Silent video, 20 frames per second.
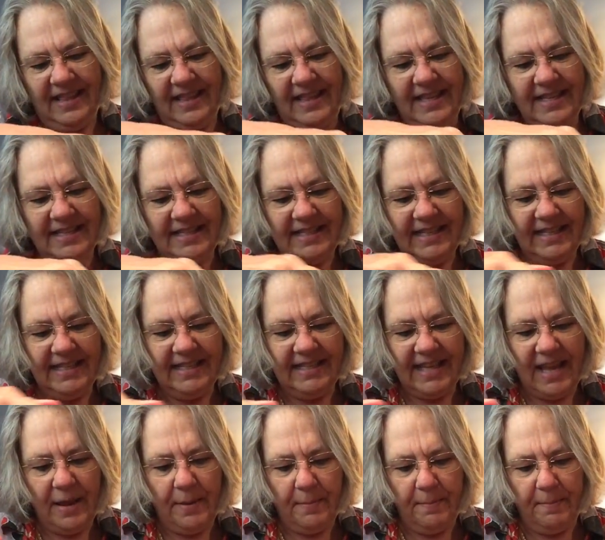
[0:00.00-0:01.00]
This
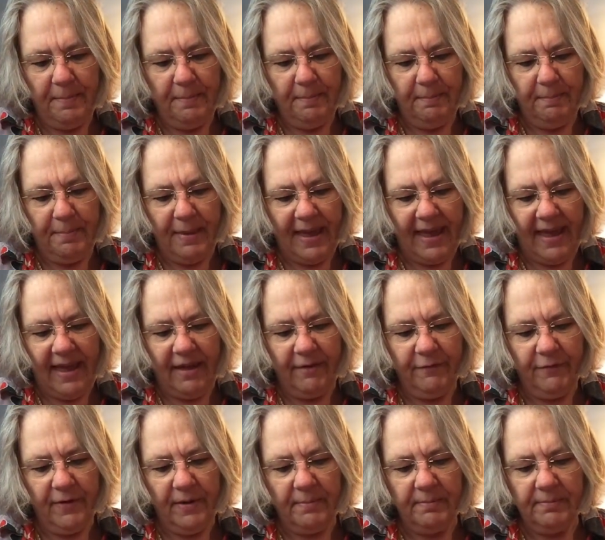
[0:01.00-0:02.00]
is a
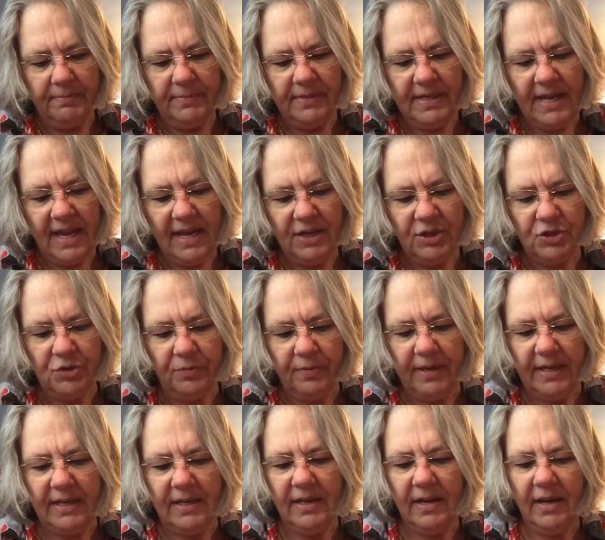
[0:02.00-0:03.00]
bag from
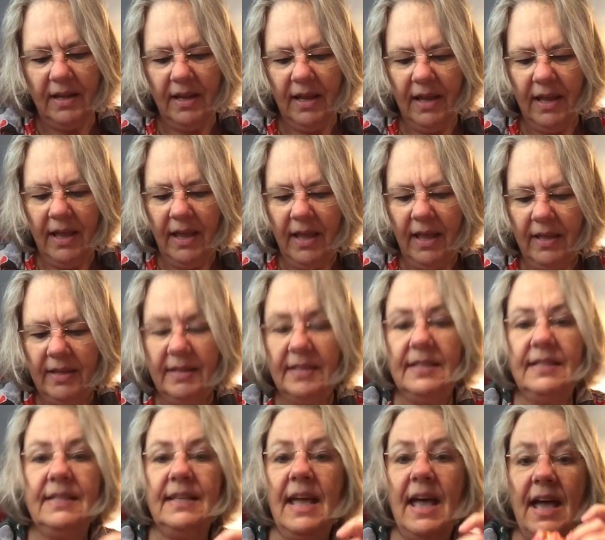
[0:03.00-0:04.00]
Tangerine
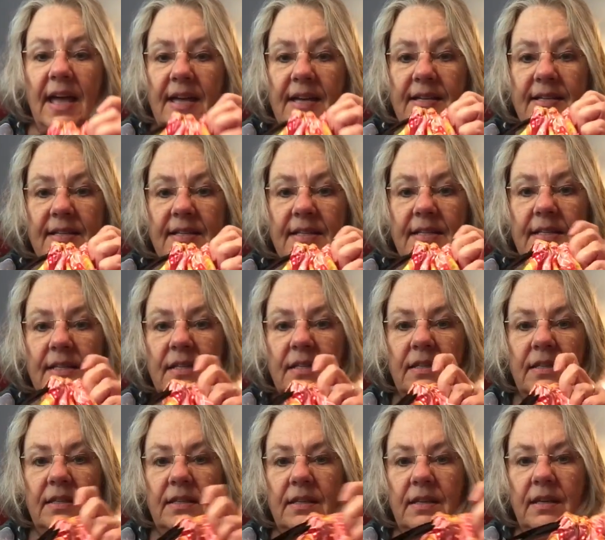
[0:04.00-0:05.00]
Designs.
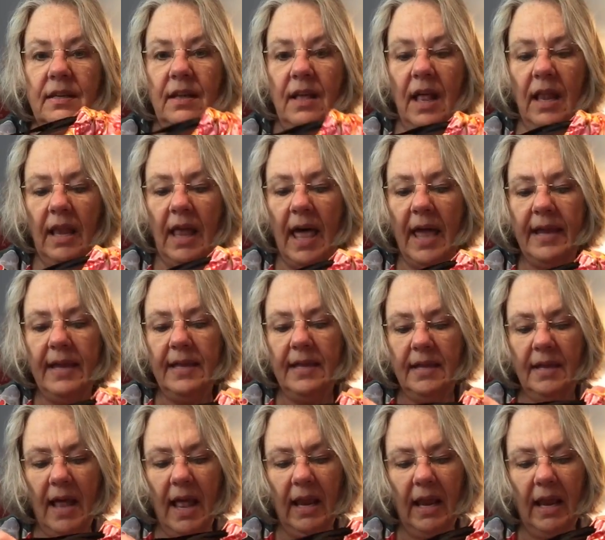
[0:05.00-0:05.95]
I like it.